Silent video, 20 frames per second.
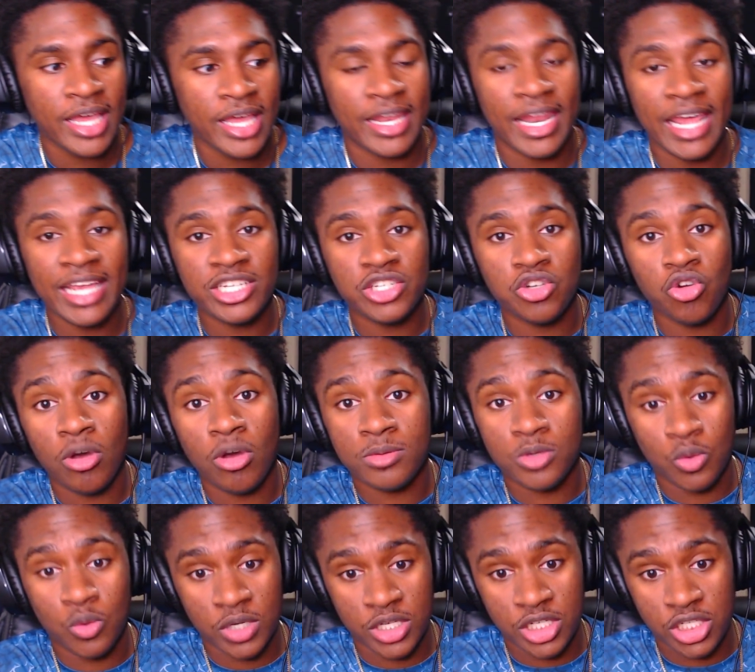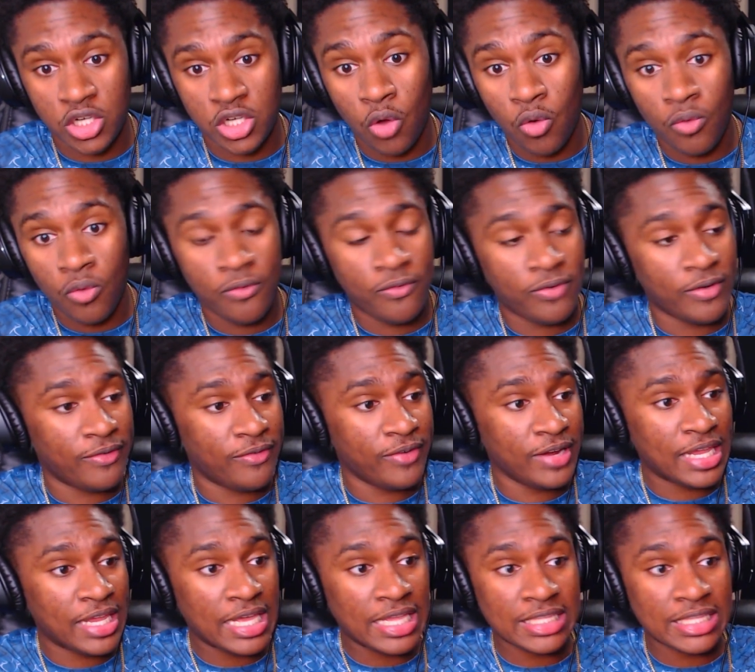They show up to a show for
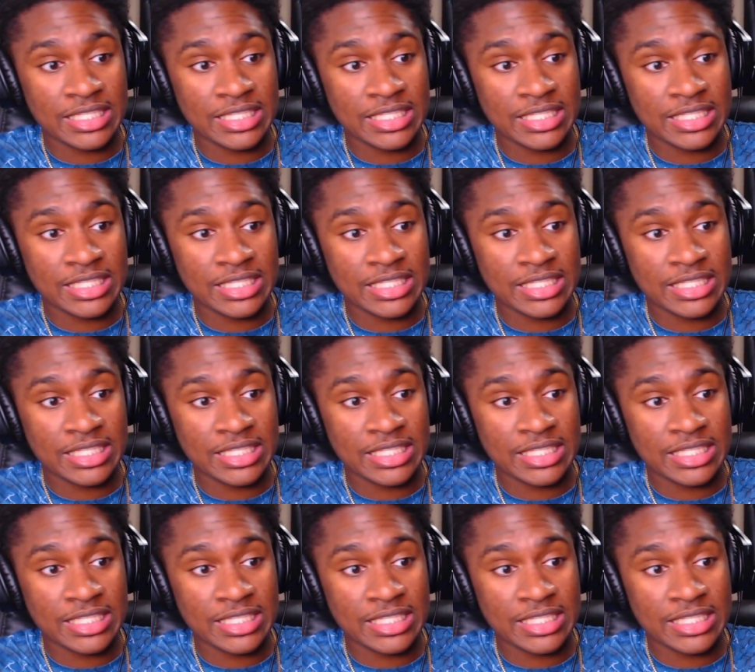freaking